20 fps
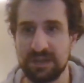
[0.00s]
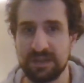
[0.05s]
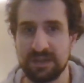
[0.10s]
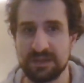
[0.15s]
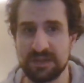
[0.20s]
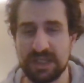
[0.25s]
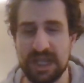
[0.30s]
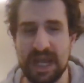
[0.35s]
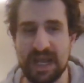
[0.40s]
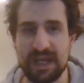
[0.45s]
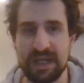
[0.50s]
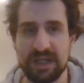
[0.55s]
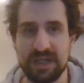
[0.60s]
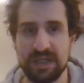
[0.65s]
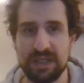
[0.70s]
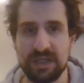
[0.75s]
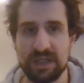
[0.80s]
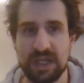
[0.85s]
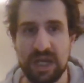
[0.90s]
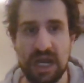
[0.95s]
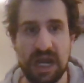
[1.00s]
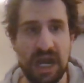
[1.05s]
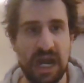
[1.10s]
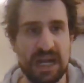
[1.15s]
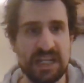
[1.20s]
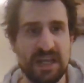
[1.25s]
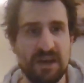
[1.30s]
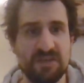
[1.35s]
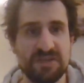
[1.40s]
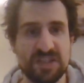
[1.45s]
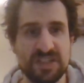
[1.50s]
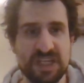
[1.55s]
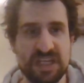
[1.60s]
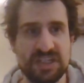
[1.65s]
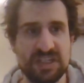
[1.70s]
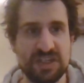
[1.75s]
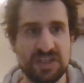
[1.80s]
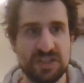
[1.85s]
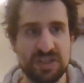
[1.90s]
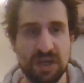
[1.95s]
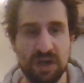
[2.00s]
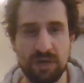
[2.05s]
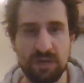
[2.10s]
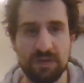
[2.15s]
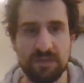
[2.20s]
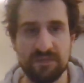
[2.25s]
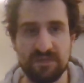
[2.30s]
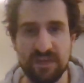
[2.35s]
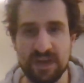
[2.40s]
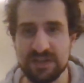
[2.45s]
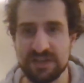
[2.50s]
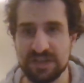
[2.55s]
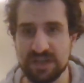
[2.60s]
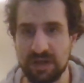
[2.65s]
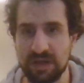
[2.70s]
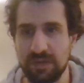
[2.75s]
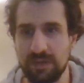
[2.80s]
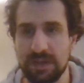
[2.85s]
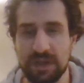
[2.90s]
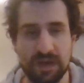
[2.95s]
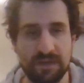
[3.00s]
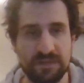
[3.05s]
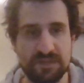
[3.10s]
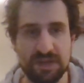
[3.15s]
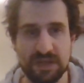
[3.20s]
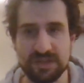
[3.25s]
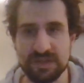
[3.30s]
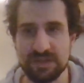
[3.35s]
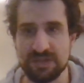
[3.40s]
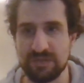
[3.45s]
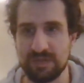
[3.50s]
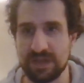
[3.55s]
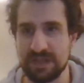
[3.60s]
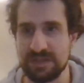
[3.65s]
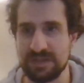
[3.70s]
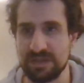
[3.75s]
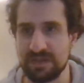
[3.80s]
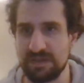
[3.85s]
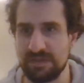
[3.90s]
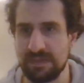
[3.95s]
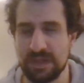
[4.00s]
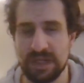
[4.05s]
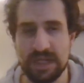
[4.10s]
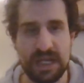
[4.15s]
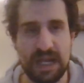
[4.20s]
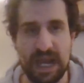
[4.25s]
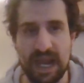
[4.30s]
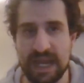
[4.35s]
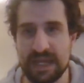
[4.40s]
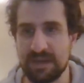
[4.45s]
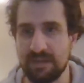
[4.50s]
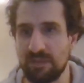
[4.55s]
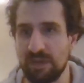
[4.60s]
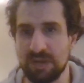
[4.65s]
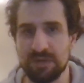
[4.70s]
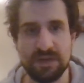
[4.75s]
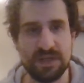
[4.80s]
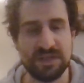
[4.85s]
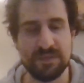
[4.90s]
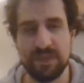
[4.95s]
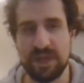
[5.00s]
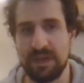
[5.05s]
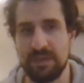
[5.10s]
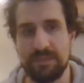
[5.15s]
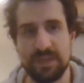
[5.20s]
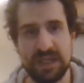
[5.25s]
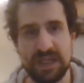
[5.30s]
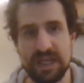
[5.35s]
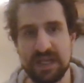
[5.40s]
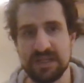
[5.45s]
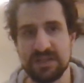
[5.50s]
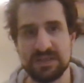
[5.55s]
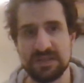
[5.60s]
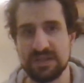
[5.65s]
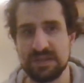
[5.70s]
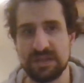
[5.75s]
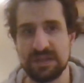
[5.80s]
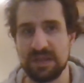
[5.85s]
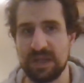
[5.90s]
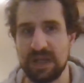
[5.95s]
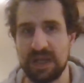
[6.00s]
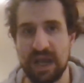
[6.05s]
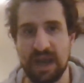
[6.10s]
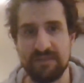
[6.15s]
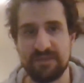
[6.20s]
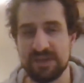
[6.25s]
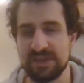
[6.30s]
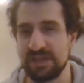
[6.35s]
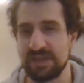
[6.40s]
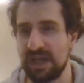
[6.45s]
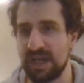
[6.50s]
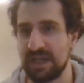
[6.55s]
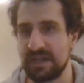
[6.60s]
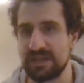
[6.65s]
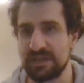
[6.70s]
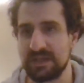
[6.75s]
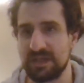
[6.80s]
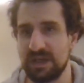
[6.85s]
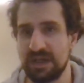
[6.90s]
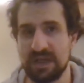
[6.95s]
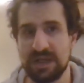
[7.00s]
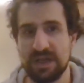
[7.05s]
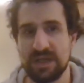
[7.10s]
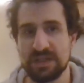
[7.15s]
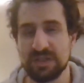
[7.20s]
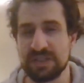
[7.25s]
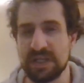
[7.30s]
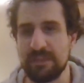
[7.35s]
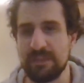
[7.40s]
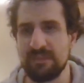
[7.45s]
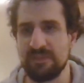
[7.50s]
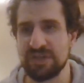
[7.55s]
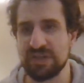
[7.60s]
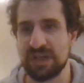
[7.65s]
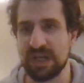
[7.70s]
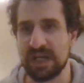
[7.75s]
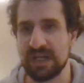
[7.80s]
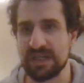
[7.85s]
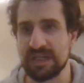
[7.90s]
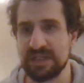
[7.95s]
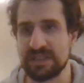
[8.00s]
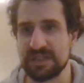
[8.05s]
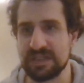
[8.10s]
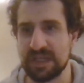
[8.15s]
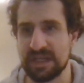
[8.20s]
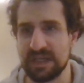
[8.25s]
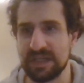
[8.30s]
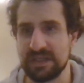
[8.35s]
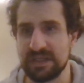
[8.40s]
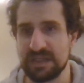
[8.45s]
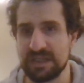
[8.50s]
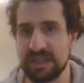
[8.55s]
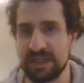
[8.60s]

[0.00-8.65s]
So yeah, I thought it was a decent show, fun show of 2022, and the road to WrestleMania begins after tonight. So tell me what you guys think.